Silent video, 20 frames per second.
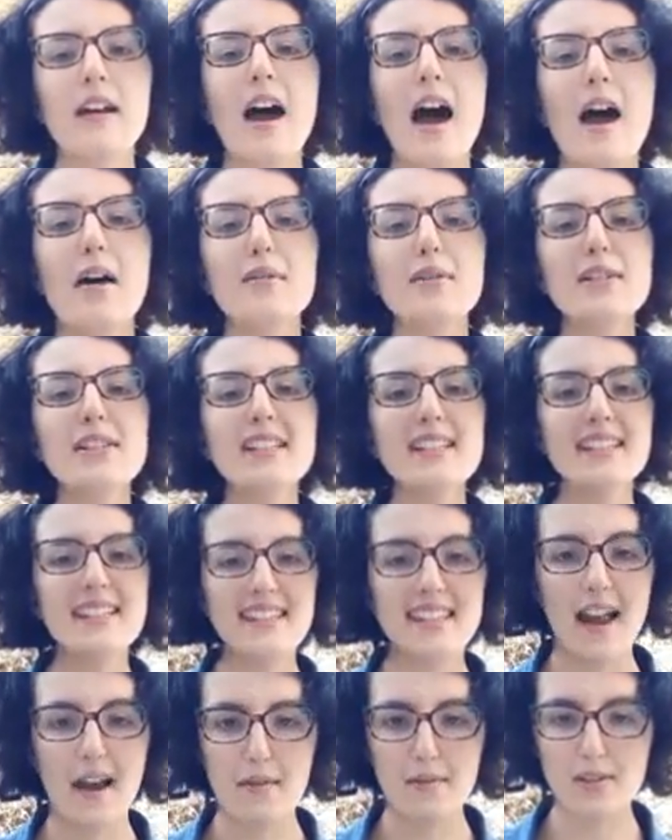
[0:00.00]
Ever
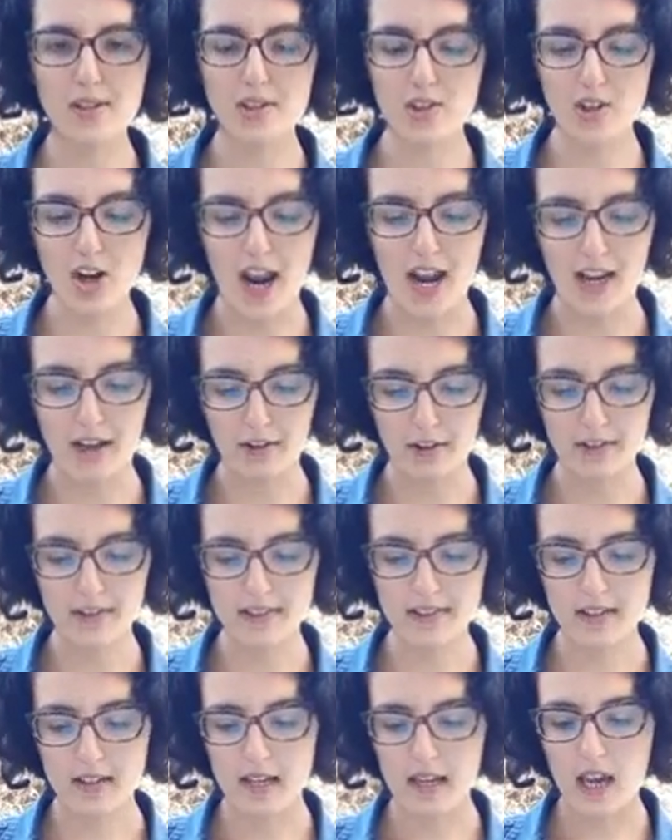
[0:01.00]
since I was a
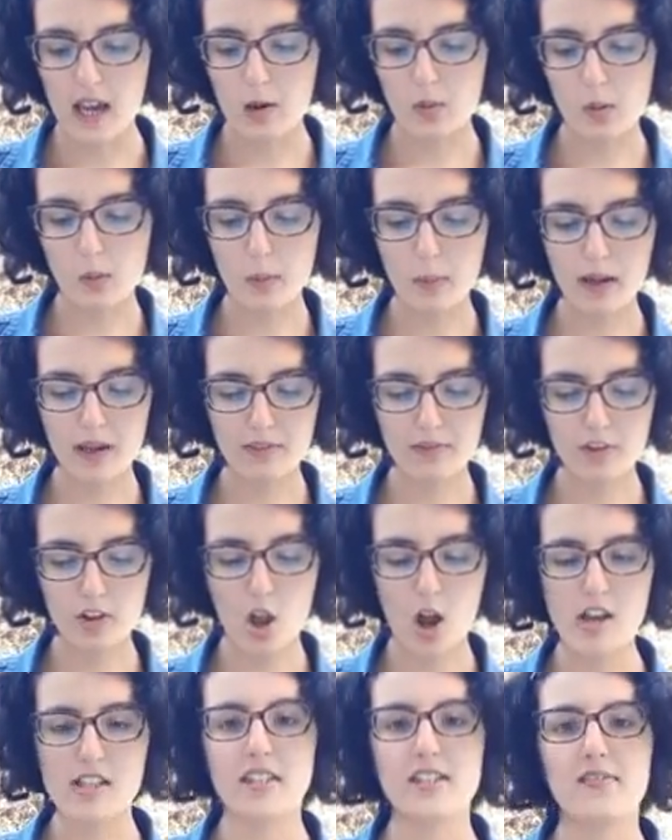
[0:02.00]
child, I went by a
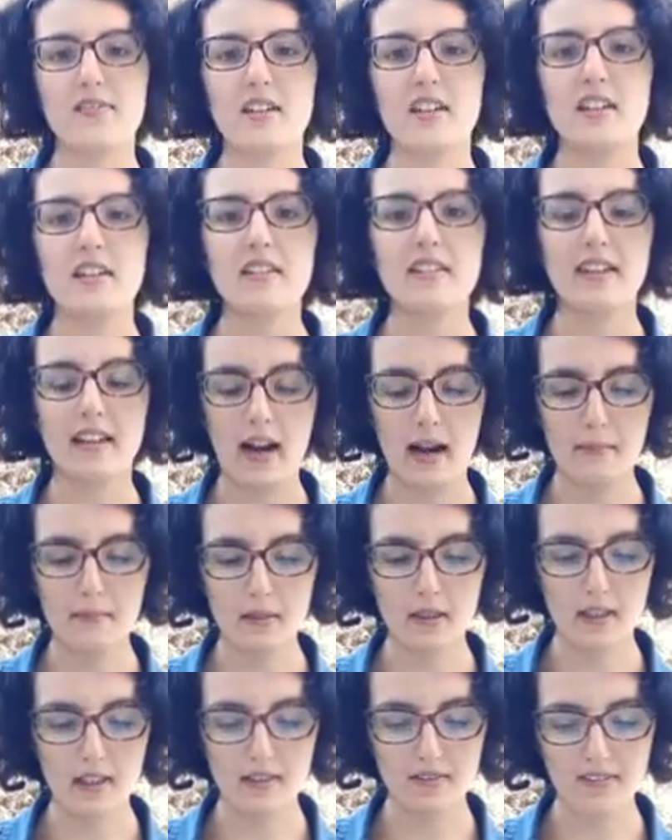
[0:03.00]
philosophy that I
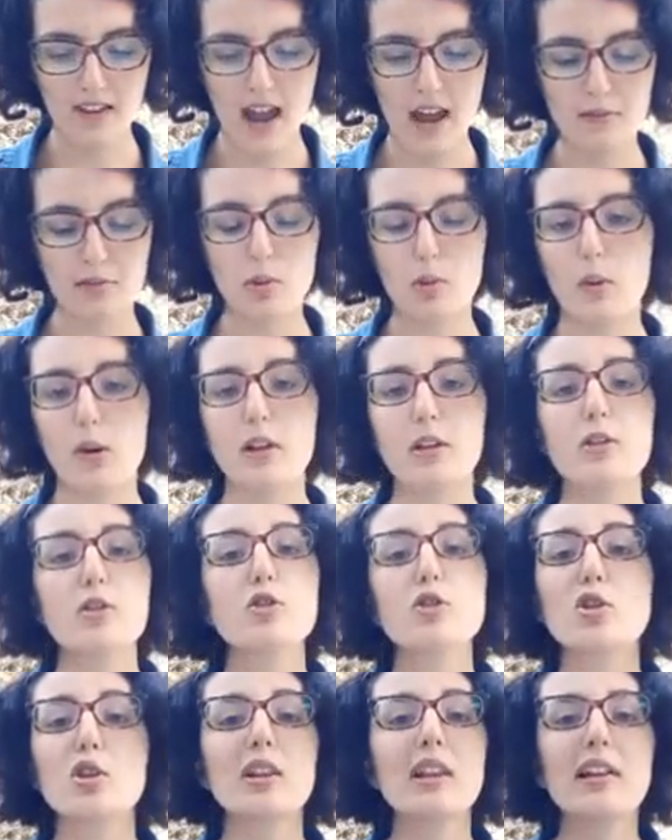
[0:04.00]
believe everyone
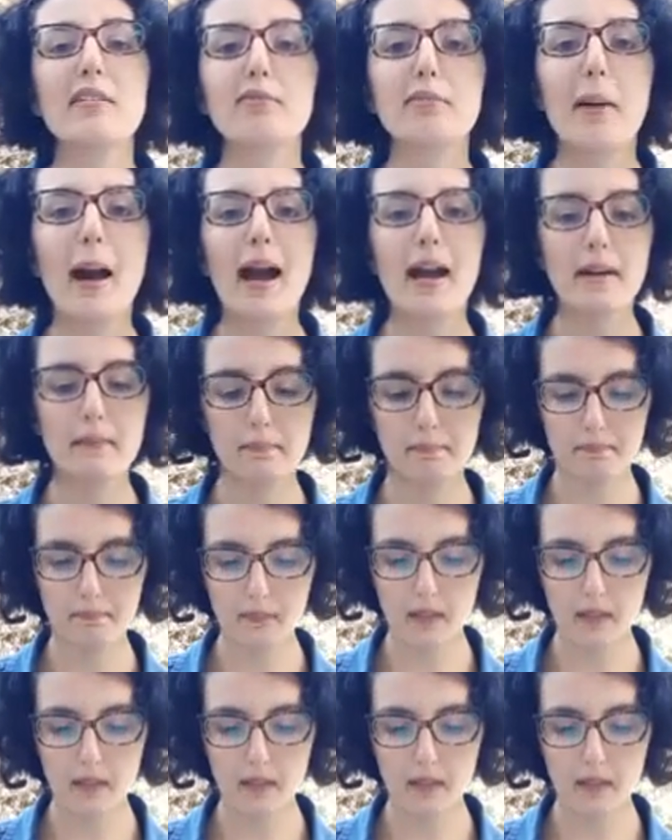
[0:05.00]
should live by.